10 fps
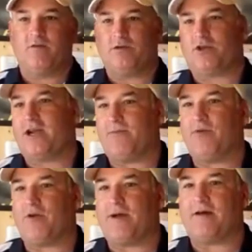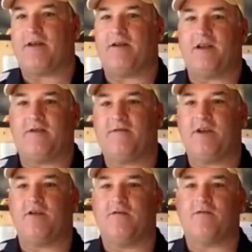we'll try and put them out in
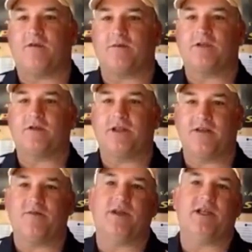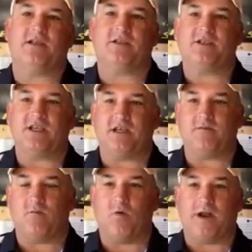video form so that everybody can
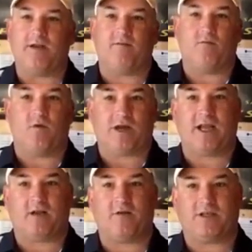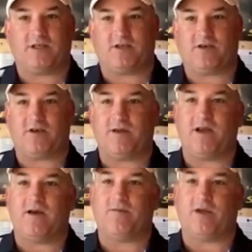see what kind of questions are
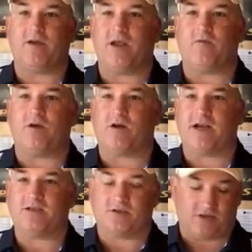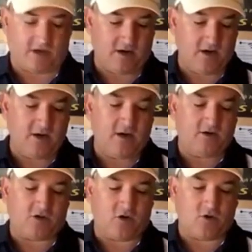coming up and what our answers are.
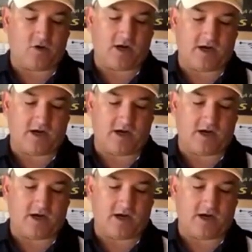So